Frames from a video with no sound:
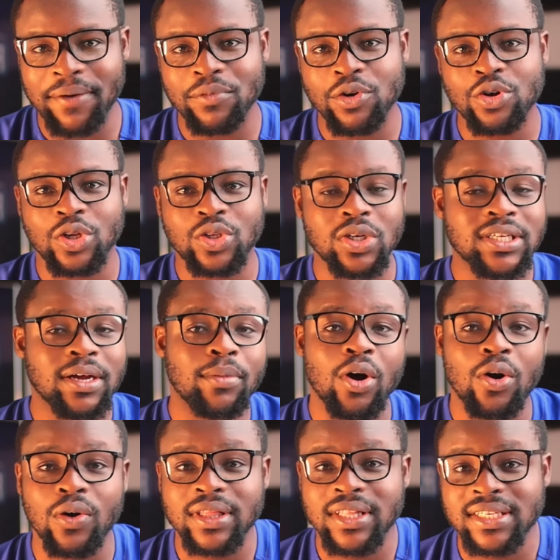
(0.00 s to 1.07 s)
Let me know your thoughts
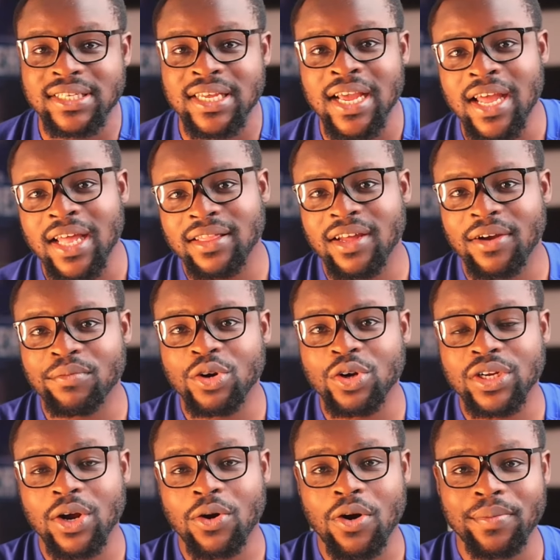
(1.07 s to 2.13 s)
about all this down
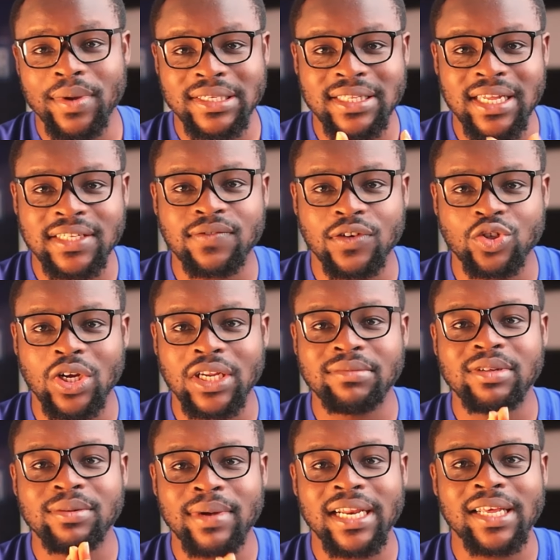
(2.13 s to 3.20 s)
below in the comments. Thanks for
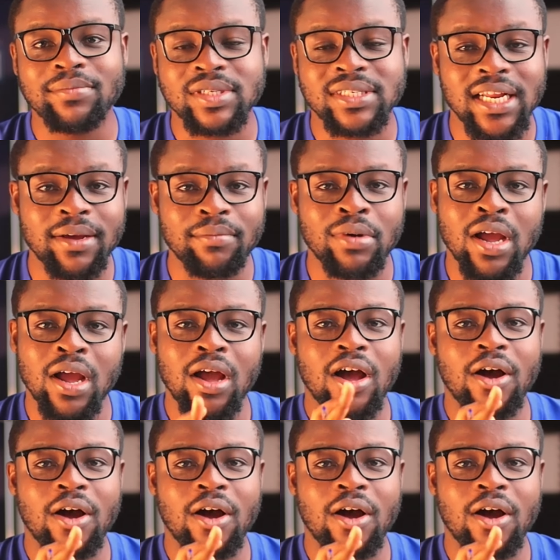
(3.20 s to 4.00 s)
joining me. My name is Adam.